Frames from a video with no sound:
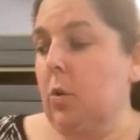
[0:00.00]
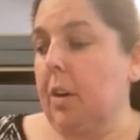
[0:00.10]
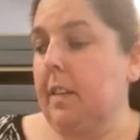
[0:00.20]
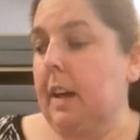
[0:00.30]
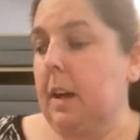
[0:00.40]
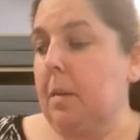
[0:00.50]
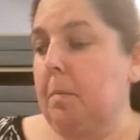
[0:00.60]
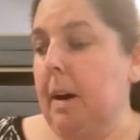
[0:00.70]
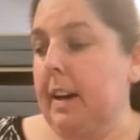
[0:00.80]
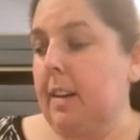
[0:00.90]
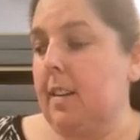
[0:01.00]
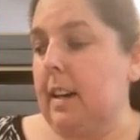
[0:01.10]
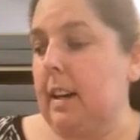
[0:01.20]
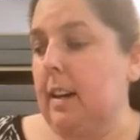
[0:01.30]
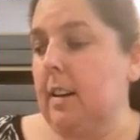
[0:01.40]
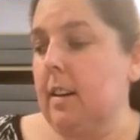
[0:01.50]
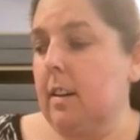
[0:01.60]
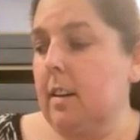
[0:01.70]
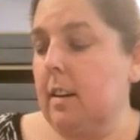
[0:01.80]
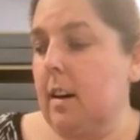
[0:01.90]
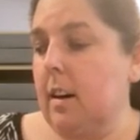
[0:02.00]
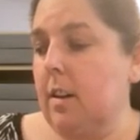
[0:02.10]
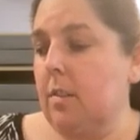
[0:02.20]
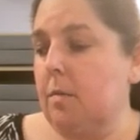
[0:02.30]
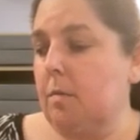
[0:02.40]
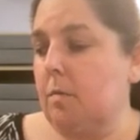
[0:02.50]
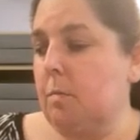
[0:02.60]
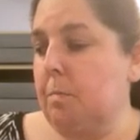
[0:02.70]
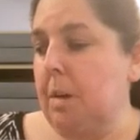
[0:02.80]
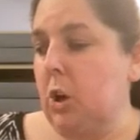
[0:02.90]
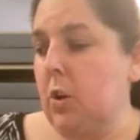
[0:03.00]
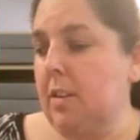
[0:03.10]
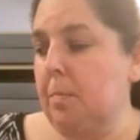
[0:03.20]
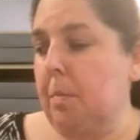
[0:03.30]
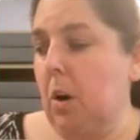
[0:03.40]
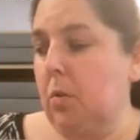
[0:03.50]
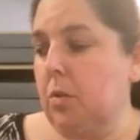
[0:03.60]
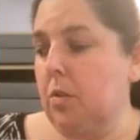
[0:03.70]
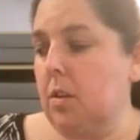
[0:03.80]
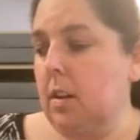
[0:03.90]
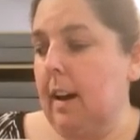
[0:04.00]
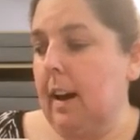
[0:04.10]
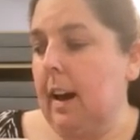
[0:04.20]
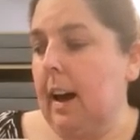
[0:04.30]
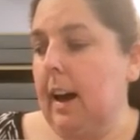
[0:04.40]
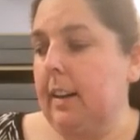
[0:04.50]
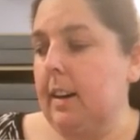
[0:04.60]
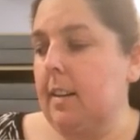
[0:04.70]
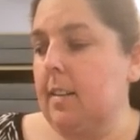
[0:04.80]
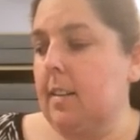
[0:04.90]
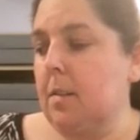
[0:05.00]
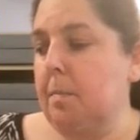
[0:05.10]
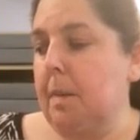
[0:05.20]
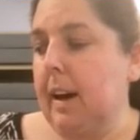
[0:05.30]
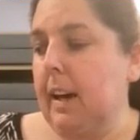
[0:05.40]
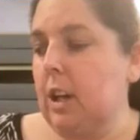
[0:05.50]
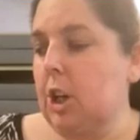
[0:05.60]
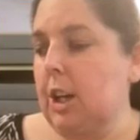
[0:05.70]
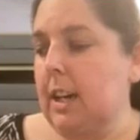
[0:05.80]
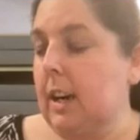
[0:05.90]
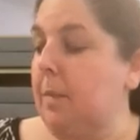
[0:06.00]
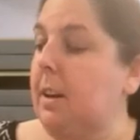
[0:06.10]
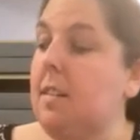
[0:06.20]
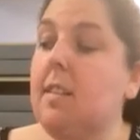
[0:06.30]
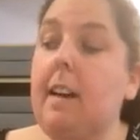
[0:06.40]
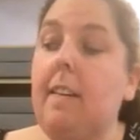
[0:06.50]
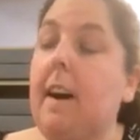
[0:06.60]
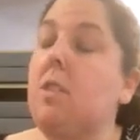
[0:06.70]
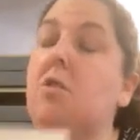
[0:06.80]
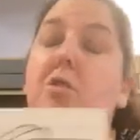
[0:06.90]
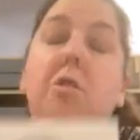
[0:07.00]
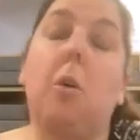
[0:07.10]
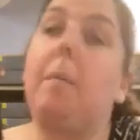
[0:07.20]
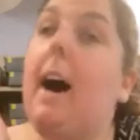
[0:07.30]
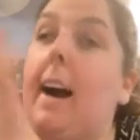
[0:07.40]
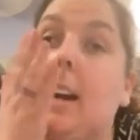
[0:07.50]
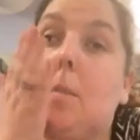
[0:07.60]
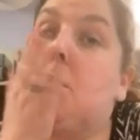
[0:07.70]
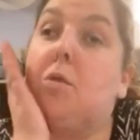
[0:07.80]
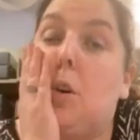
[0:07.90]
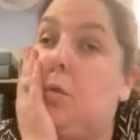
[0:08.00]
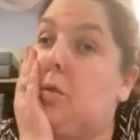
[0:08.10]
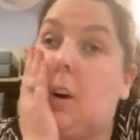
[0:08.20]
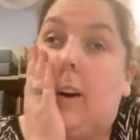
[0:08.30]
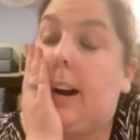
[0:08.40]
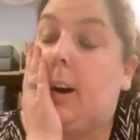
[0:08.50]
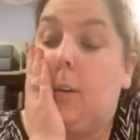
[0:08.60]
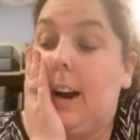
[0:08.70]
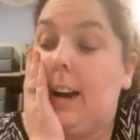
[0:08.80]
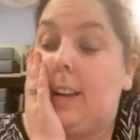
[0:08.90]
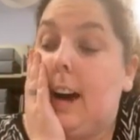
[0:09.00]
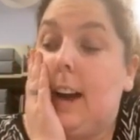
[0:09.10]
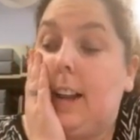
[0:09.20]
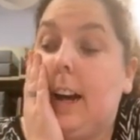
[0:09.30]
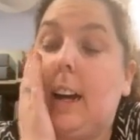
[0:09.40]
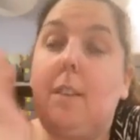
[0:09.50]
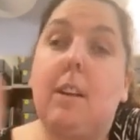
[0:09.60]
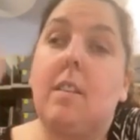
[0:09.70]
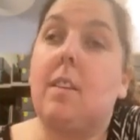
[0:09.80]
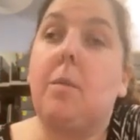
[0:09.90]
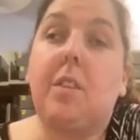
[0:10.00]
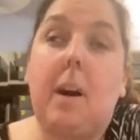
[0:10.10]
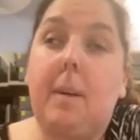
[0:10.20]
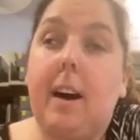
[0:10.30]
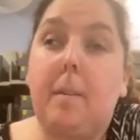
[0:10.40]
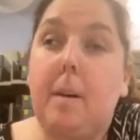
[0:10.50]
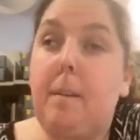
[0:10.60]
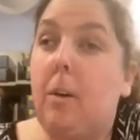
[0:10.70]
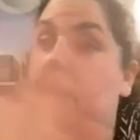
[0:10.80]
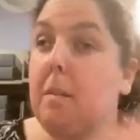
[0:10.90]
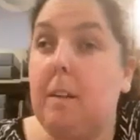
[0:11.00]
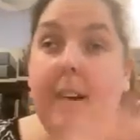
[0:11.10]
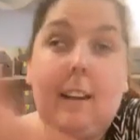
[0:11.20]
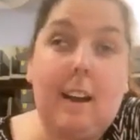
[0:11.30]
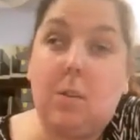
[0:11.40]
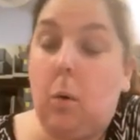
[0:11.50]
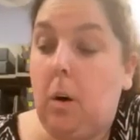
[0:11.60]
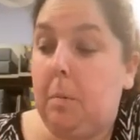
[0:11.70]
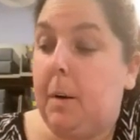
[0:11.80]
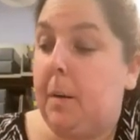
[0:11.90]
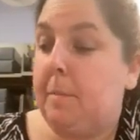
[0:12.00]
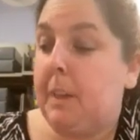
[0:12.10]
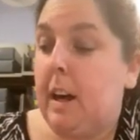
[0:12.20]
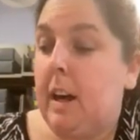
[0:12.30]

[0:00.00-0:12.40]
Dorothy Parisi, Beatrice Post, Helen Spegashi. I'm going to say that so bad, and I'm so sorry already. That, like, even as it was coming out of my mouth, I'm like, that's horrible.